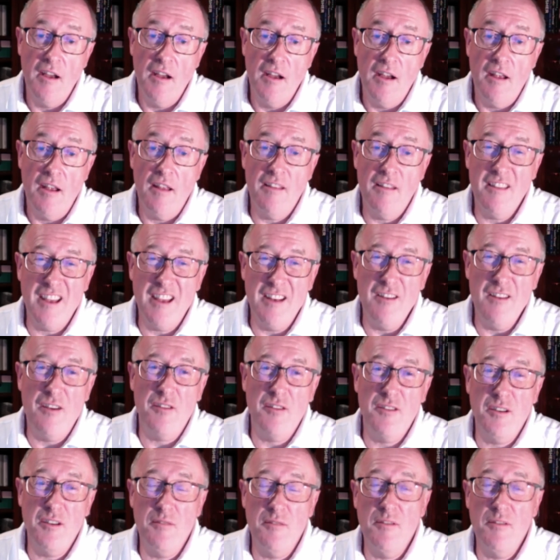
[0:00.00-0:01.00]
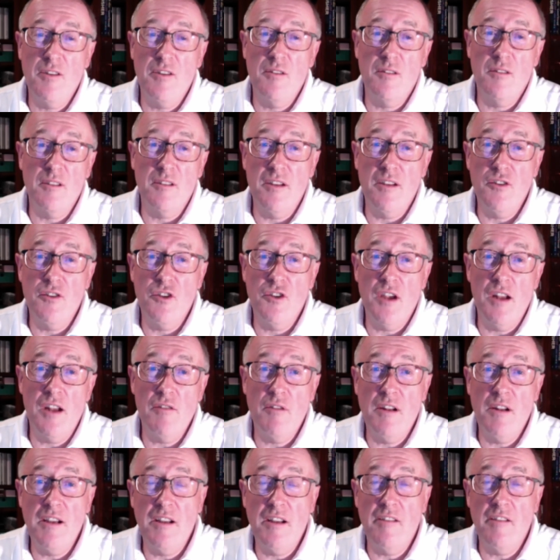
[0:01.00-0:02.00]
They're not difficult, and
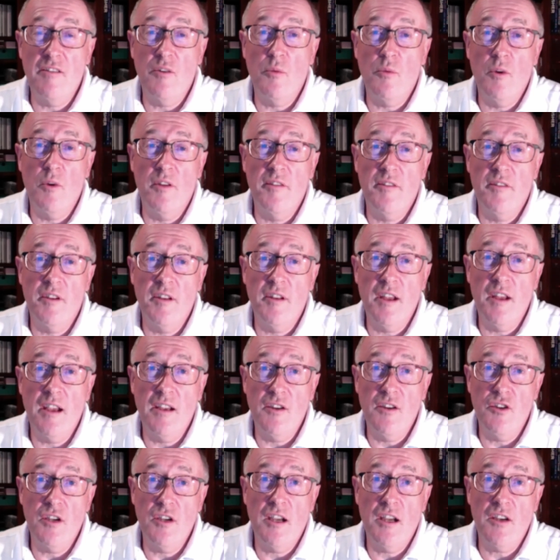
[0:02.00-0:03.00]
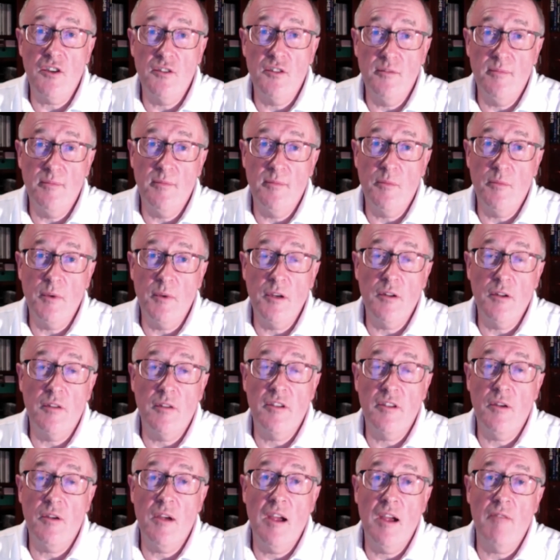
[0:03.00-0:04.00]
generally it's a once-a-day injection. We
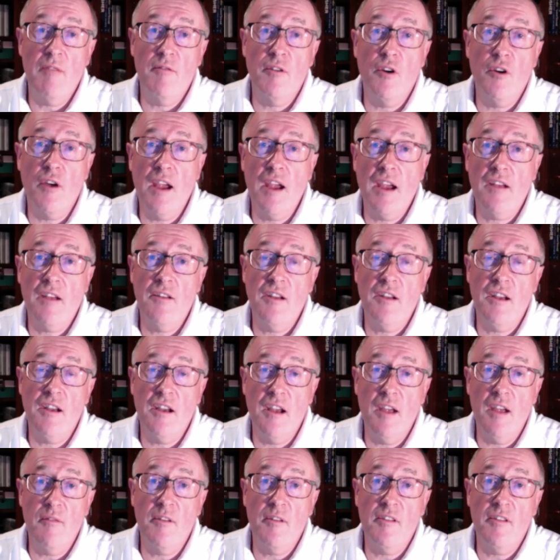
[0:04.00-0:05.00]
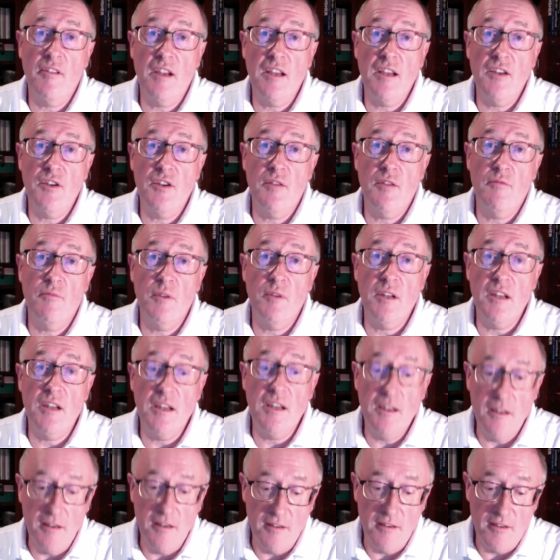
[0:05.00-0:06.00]
also have long-acting FSH if we
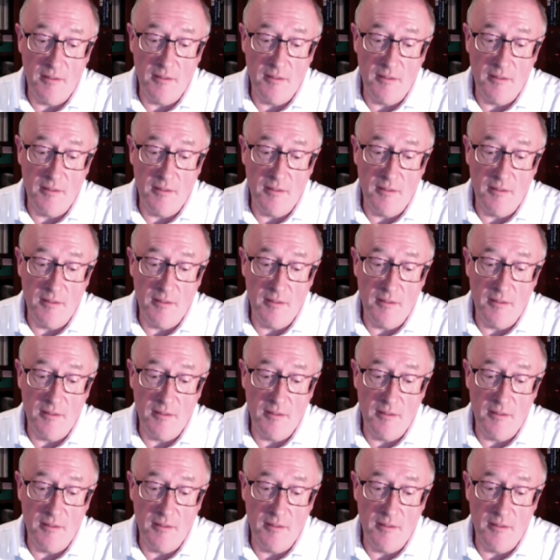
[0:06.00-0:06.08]
need it.